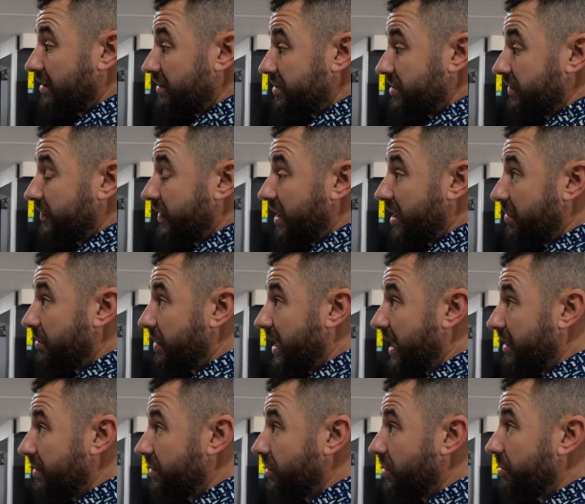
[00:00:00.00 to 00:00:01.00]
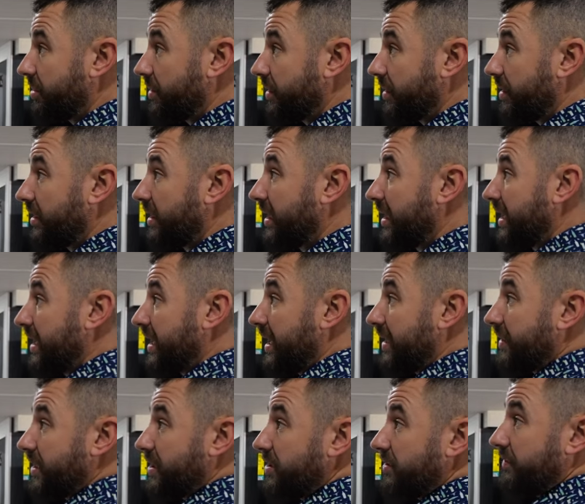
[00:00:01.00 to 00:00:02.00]
Surveyor bottle opener,
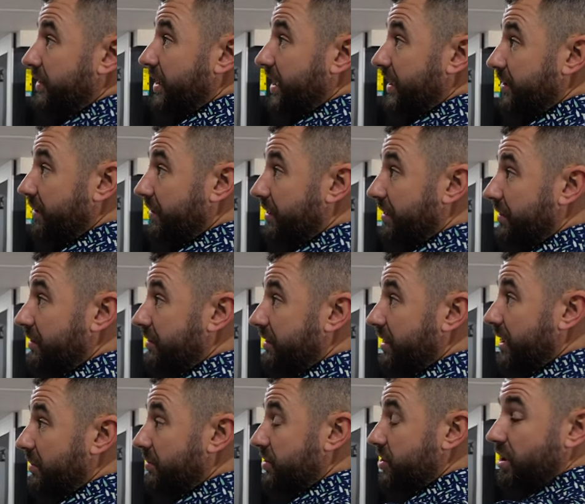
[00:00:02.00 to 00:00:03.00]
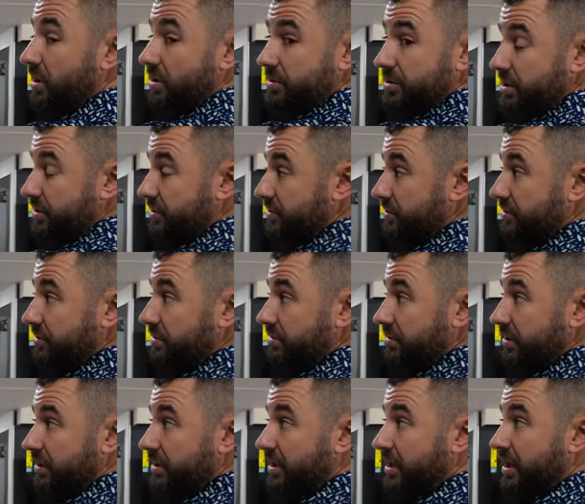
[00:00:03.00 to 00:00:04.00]
and then you've got your 30-amp charge
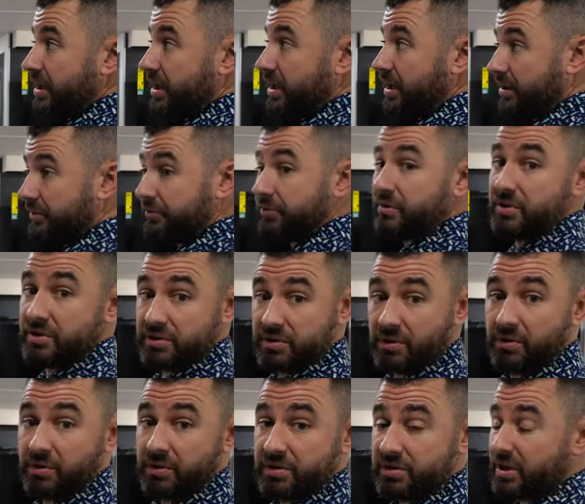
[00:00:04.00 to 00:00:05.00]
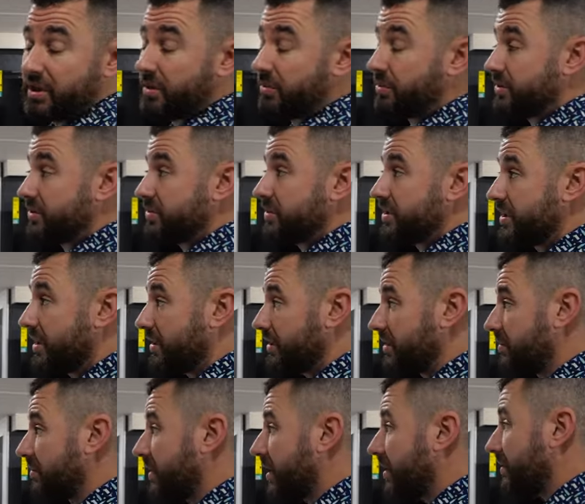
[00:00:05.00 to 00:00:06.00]
controller for the solar setup, which we
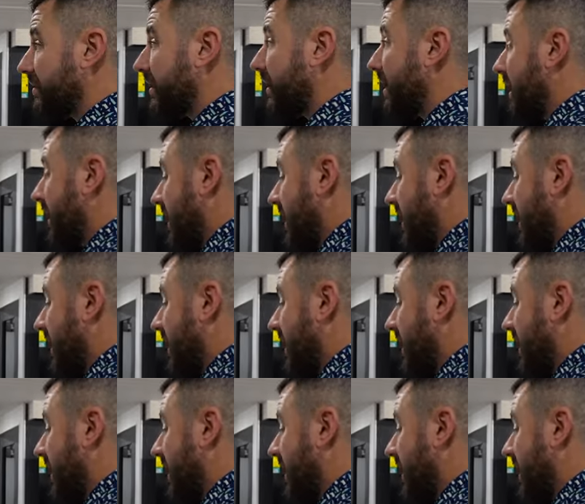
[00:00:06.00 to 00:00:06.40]
talked about.